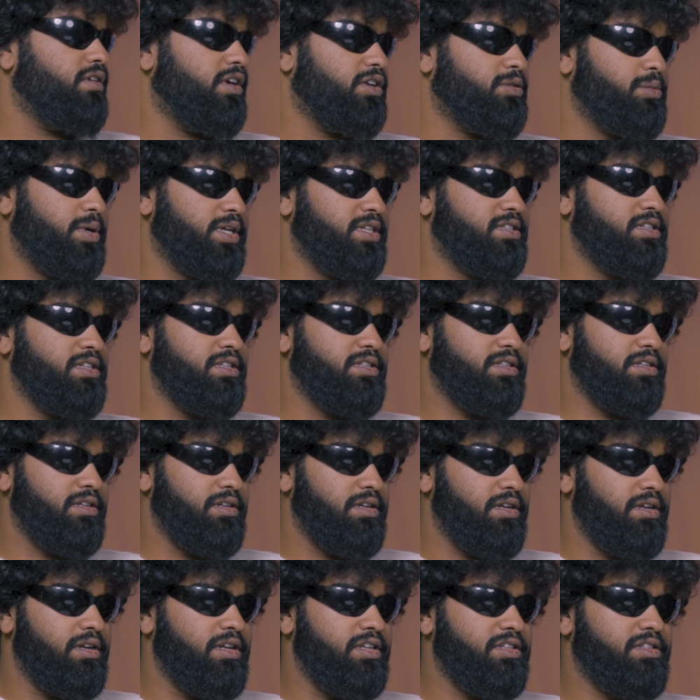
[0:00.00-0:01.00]
He expressed his
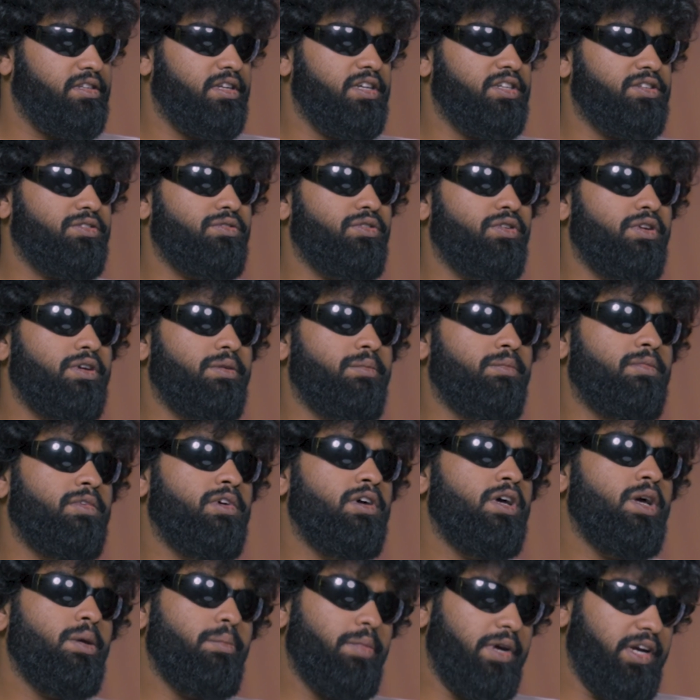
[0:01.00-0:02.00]
distaste for him.
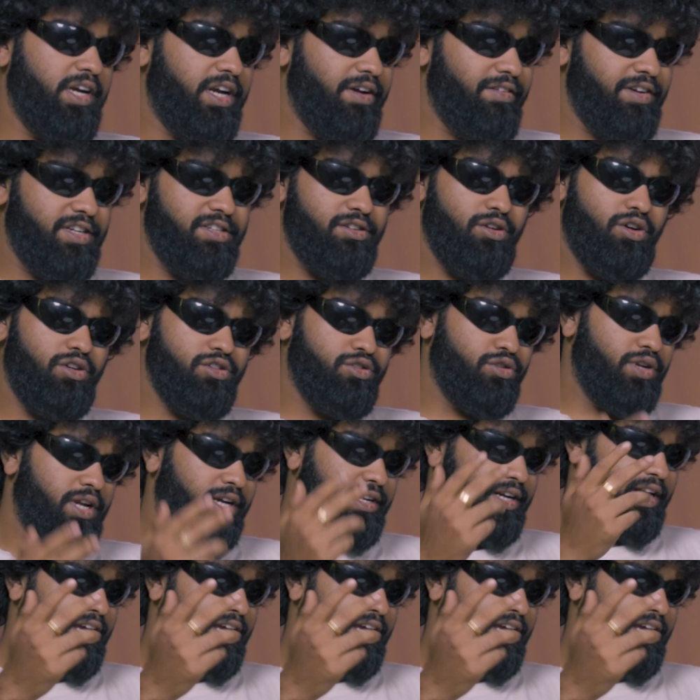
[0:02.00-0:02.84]
Pete Davidson also like